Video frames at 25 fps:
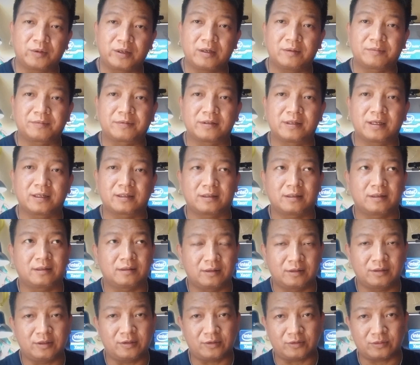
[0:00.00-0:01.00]
of connecting
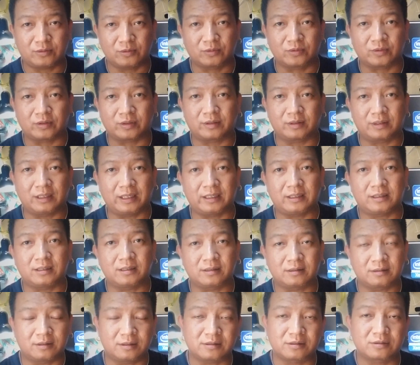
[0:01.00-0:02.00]
these two or linking
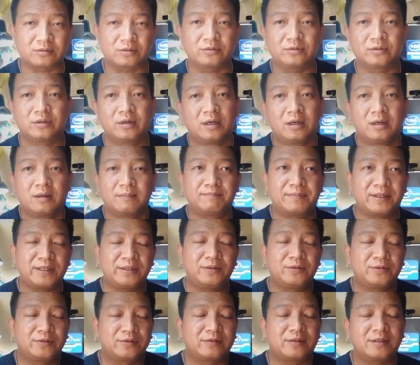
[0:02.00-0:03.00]
these two by
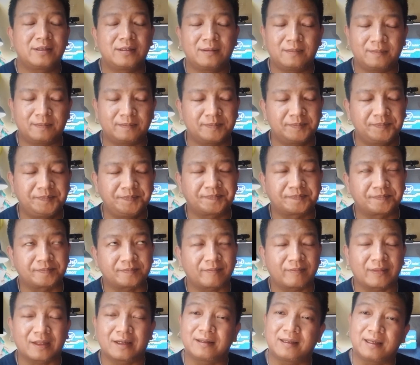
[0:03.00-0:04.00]
using
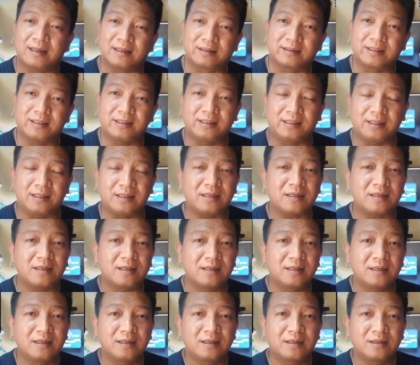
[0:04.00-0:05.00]
an LED
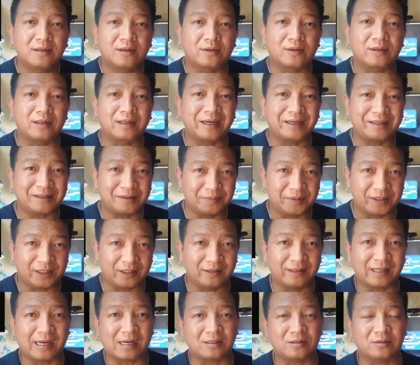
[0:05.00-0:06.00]
or light
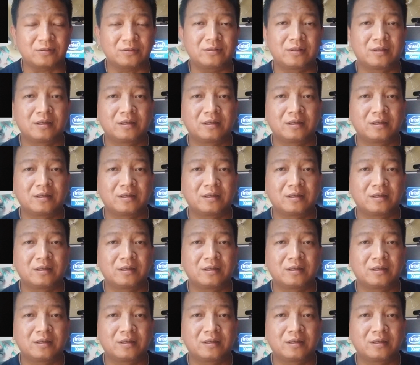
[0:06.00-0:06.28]
emitting diode,